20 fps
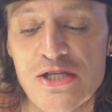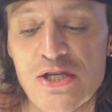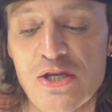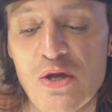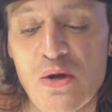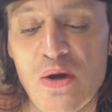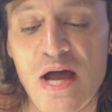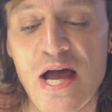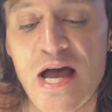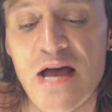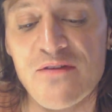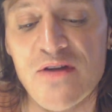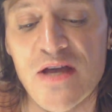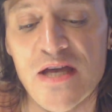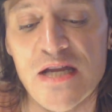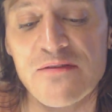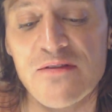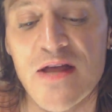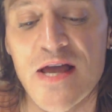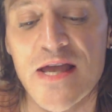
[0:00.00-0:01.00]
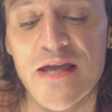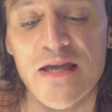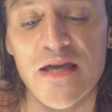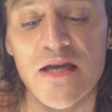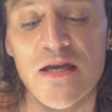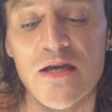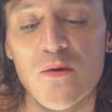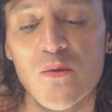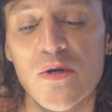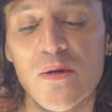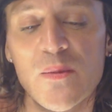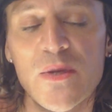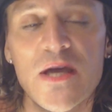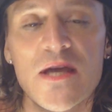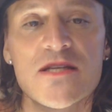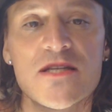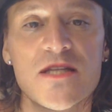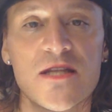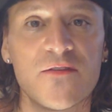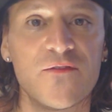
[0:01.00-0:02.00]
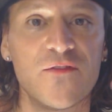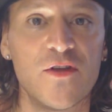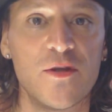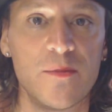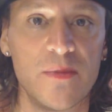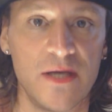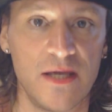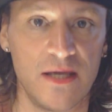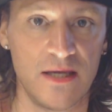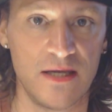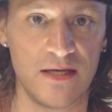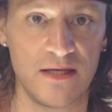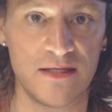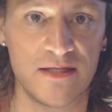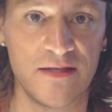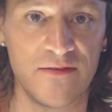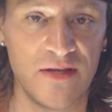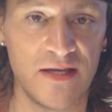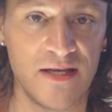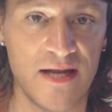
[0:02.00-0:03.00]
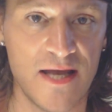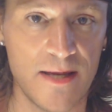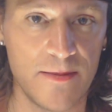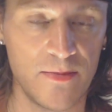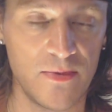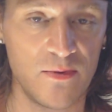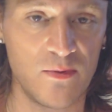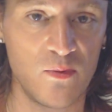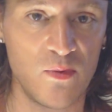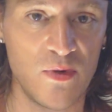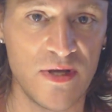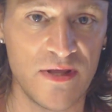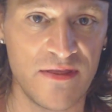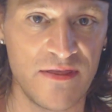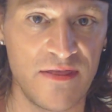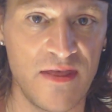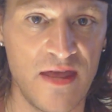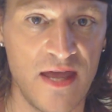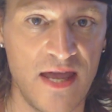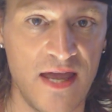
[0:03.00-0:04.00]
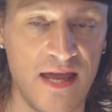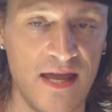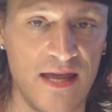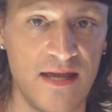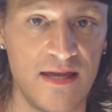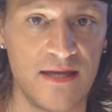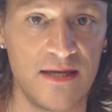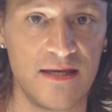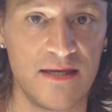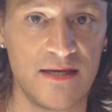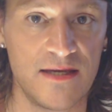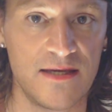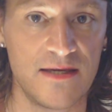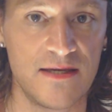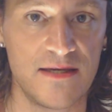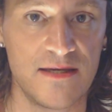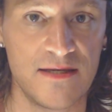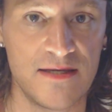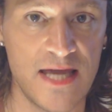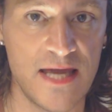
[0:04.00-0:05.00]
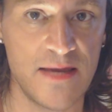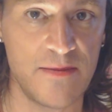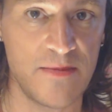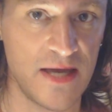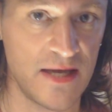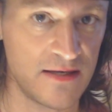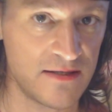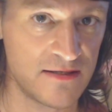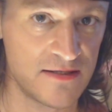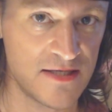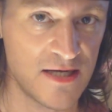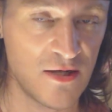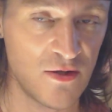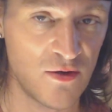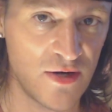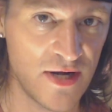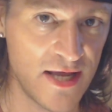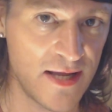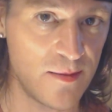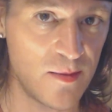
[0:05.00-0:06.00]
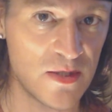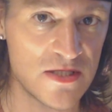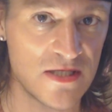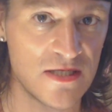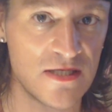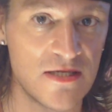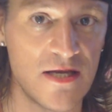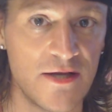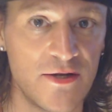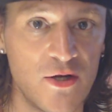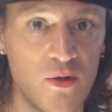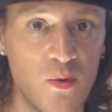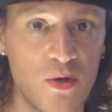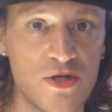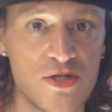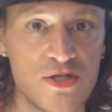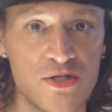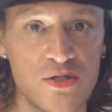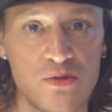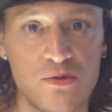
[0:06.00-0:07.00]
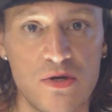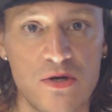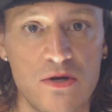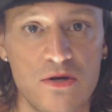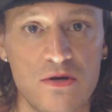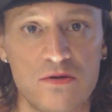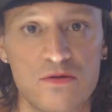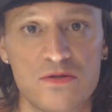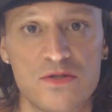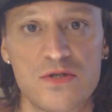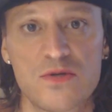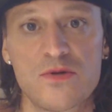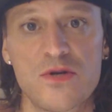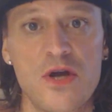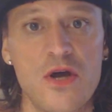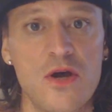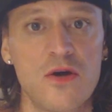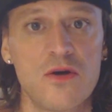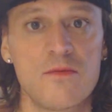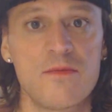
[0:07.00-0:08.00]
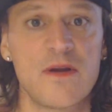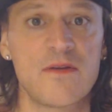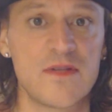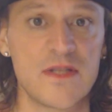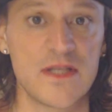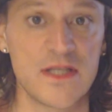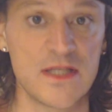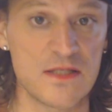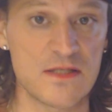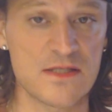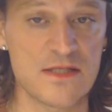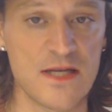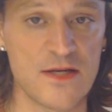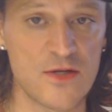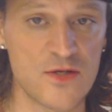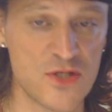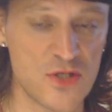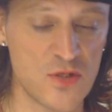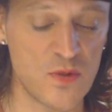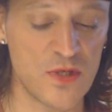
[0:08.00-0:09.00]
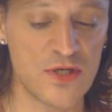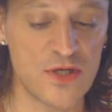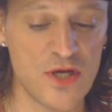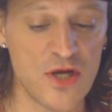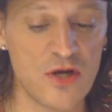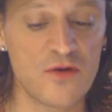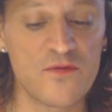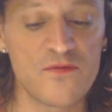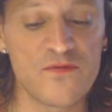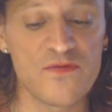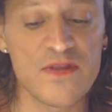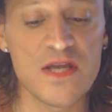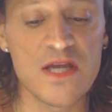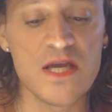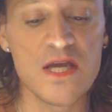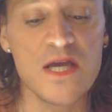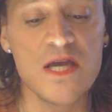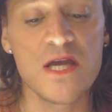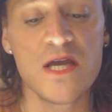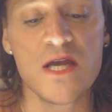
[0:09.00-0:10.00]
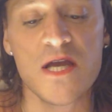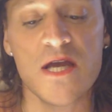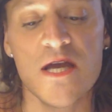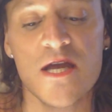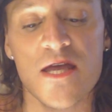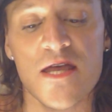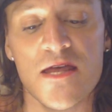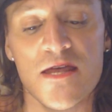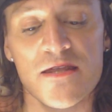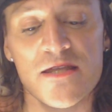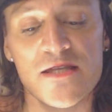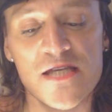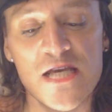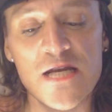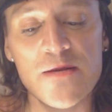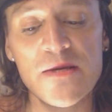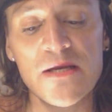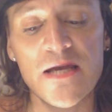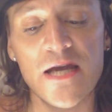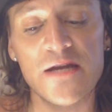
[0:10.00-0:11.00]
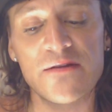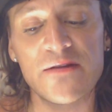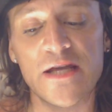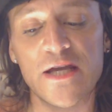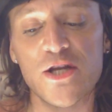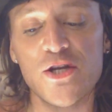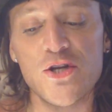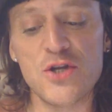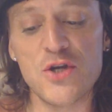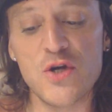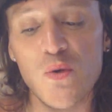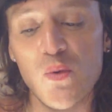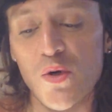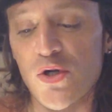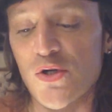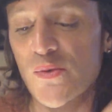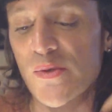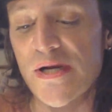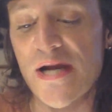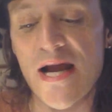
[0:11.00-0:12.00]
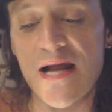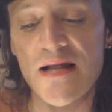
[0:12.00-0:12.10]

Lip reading: So you have kind of like, when I'm getting to the filming, Living It Up with a gay man, Tyler Hamilton, 90120, Beverly Hills, 90210. It's going to be kind of like a new world